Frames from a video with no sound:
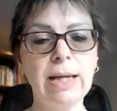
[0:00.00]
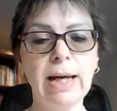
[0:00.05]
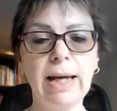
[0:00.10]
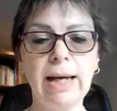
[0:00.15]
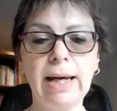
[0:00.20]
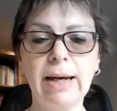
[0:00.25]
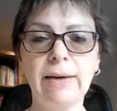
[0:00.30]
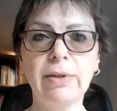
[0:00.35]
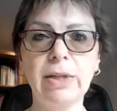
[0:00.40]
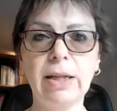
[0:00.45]
and I
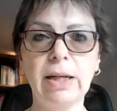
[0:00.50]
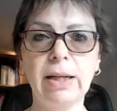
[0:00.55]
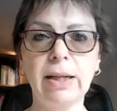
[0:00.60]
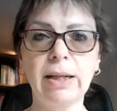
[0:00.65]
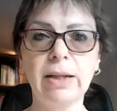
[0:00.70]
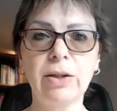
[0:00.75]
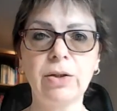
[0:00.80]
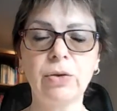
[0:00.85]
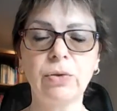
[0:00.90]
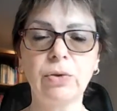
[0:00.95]
have
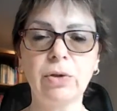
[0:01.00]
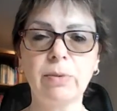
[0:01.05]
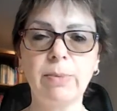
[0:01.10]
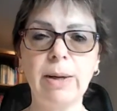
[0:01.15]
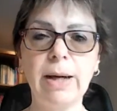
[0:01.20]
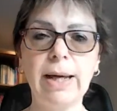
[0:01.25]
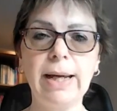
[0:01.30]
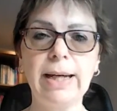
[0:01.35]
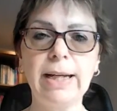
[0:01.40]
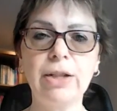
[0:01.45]
talked
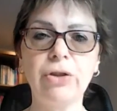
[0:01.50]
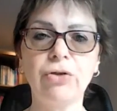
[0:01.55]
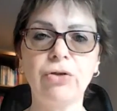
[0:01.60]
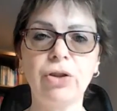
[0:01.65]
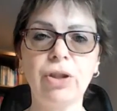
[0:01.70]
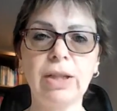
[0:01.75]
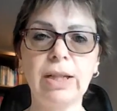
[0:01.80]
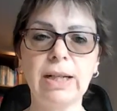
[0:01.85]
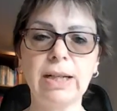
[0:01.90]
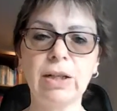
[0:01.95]
about
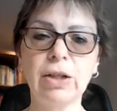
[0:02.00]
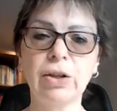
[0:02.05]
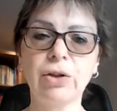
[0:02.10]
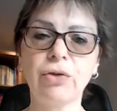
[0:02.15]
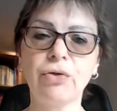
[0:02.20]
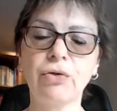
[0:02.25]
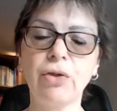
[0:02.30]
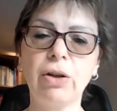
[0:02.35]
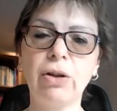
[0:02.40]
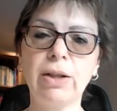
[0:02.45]
estrogen,
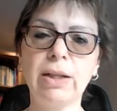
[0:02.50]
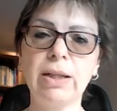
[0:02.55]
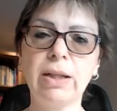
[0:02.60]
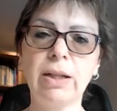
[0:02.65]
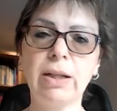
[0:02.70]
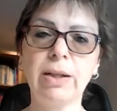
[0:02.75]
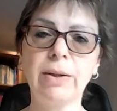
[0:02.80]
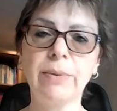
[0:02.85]
testosterone,